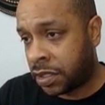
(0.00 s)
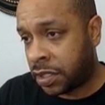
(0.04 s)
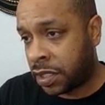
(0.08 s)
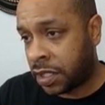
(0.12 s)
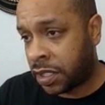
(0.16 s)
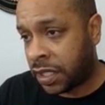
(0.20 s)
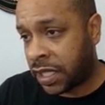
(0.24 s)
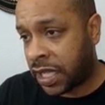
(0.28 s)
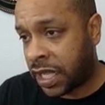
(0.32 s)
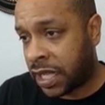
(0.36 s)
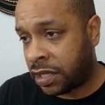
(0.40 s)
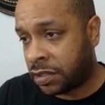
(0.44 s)

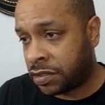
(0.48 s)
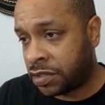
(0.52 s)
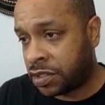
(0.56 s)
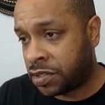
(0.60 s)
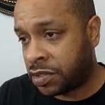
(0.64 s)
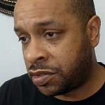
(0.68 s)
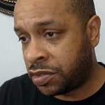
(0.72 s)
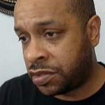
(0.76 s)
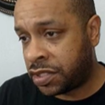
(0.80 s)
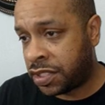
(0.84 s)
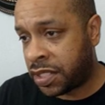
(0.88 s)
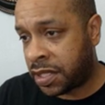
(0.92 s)
Allow
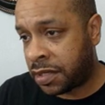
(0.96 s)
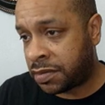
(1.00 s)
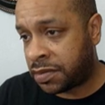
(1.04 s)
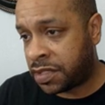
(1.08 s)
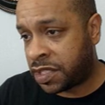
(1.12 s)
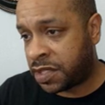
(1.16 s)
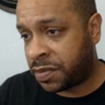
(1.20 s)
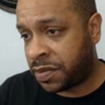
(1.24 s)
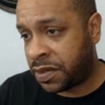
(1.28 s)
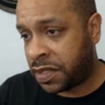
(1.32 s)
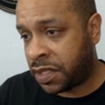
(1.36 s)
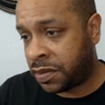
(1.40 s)
Sushi up to
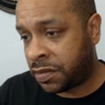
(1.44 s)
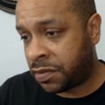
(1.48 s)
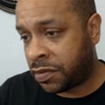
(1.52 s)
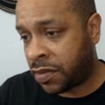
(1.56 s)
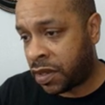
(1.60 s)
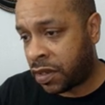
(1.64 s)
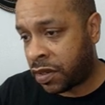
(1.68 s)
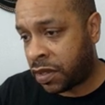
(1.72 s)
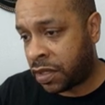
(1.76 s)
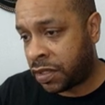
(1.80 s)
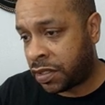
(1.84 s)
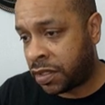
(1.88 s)
spend
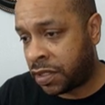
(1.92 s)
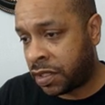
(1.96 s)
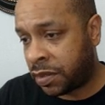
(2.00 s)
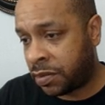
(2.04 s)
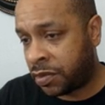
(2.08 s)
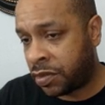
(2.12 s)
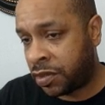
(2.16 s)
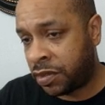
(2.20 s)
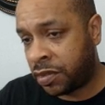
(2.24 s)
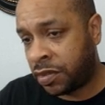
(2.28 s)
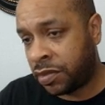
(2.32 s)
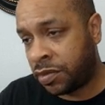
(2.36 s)
my
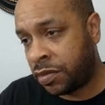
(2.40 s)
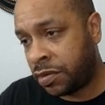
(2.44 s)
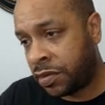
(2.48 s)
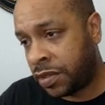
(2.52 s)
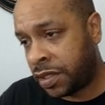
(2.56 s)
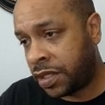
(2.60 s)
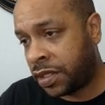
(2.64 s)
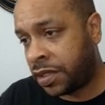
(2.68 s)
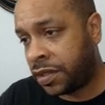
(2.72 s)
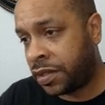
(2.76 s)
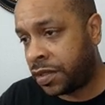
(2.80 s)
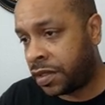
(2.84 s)
W
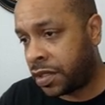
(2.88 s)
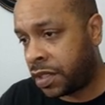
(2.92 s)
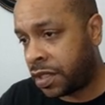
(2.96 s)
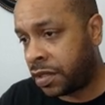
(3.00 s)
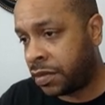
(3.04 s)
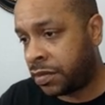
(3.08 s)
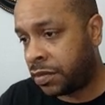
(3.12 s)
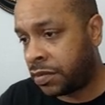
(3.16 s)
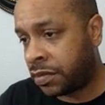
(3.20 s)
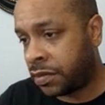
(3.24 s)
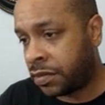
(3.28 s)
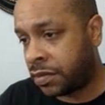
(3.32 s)
ETH.
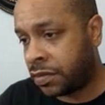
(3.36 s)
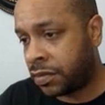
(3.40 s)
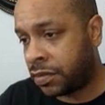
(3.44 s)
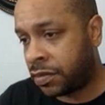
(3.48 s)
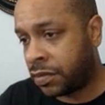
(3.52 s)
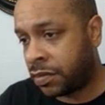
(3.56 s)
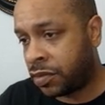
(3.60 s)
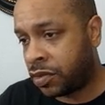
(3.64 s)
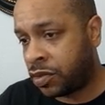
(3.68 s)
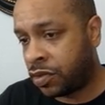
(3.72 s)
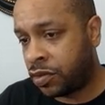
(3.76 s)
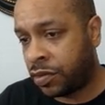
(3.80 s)
Yep,
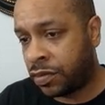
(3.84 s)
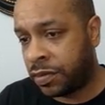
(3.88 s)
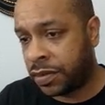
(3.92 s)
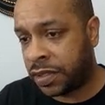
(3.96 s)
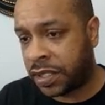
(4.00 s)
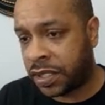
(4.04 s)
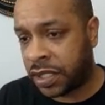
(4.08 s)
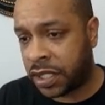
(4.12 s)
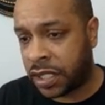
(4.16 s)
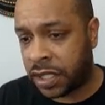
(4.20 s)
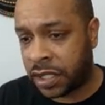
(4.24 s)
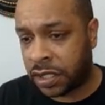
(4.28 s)
cool
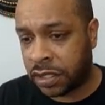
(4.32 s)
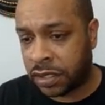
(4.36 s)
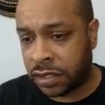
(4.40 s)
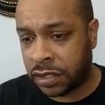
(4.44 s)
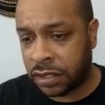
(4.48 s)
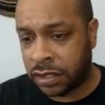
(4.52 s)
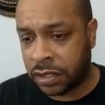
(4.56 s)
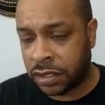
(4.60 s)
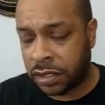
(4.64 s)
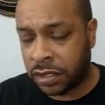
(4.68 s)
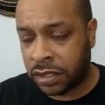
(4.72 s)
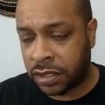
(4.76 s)
with that.
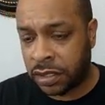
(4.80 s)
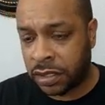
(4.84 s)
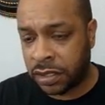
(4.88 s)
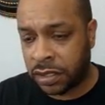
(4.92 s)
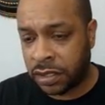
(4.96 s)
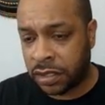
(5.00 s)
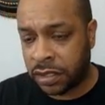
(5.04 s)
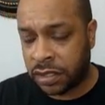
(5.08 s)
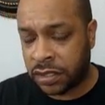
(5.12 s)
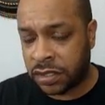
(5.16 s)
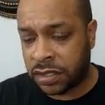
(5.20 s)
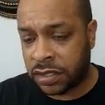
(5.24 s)

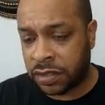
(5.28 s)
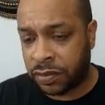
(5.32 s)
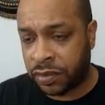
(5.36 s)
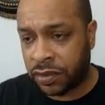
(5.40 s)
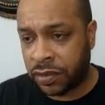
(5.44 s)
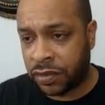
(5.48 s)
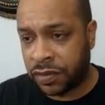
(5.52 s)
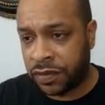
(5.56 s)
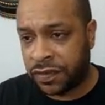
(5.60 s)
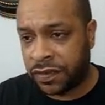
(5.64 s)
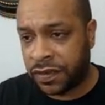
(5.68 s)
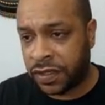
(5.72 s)
It's
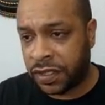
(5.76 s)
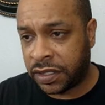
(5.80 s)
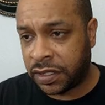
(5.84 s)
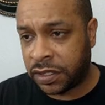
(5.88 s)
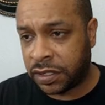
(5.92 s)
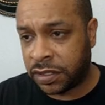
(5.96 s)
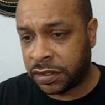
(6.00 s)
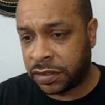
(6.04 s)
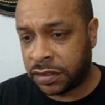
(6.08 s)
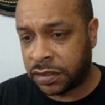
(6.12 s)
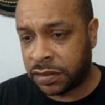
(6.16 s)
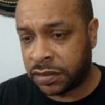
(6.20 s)
approving.